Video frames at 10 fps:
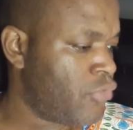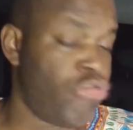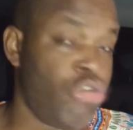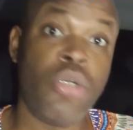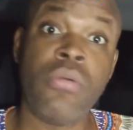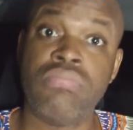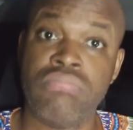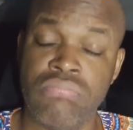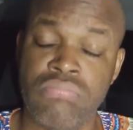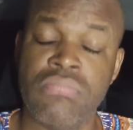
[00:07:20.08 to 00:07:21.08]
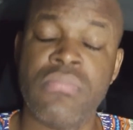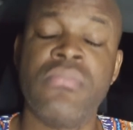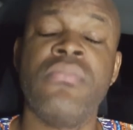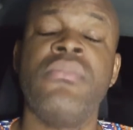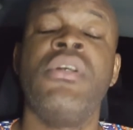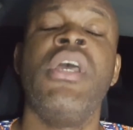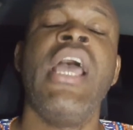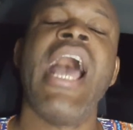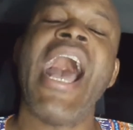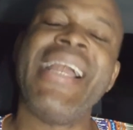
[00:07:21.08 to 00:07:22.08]
True.
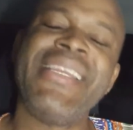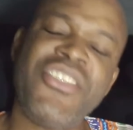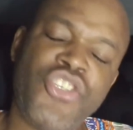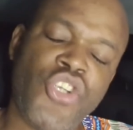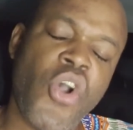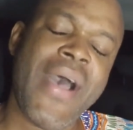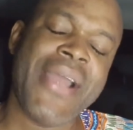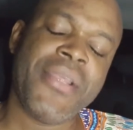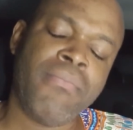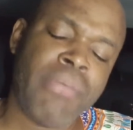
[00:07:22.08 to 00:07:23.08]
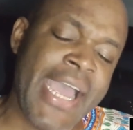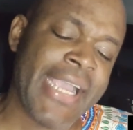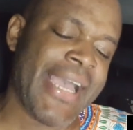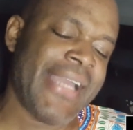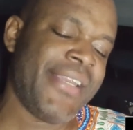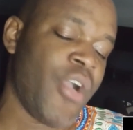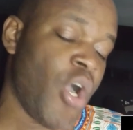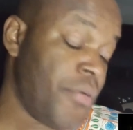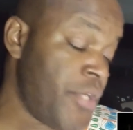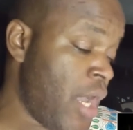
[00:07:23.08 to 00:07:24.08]
At the show, at the brag, at the,
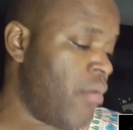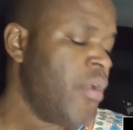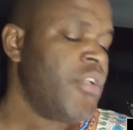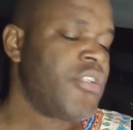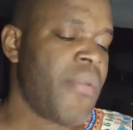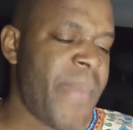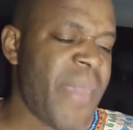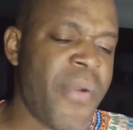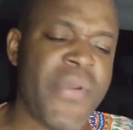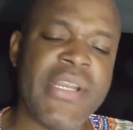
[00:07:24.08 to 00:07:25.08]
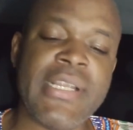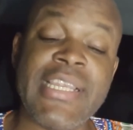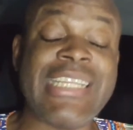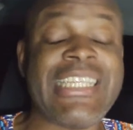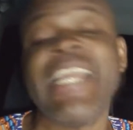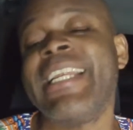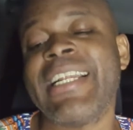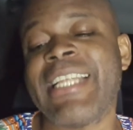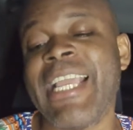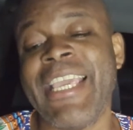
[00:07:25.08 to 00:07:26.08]
you know, some people, when they think
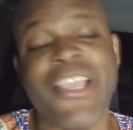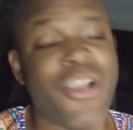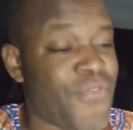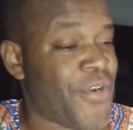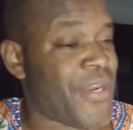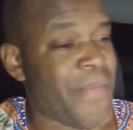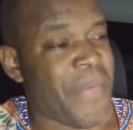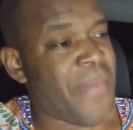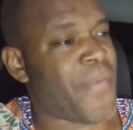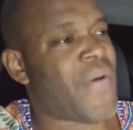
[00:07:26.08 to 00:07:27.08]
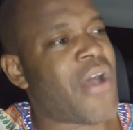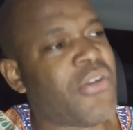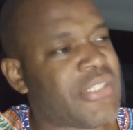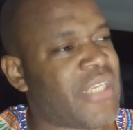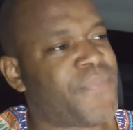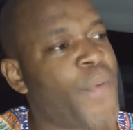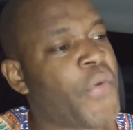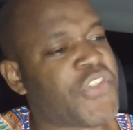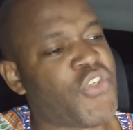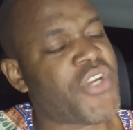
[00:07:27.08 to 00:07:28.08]
they're taking care of other people outside,
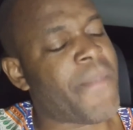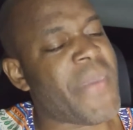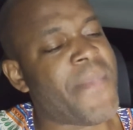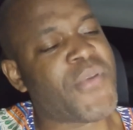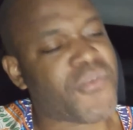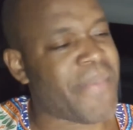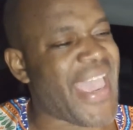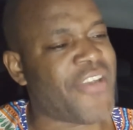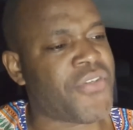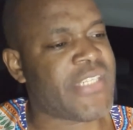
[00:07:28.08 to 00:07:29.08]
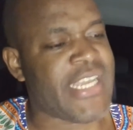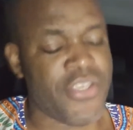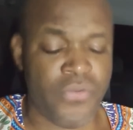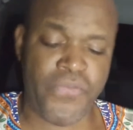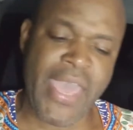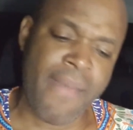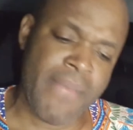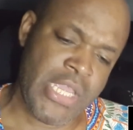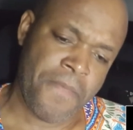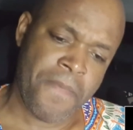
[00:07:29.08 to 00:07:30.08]
focusing on other people's matters than your
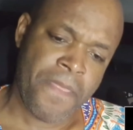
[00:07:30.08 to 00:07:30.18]
family,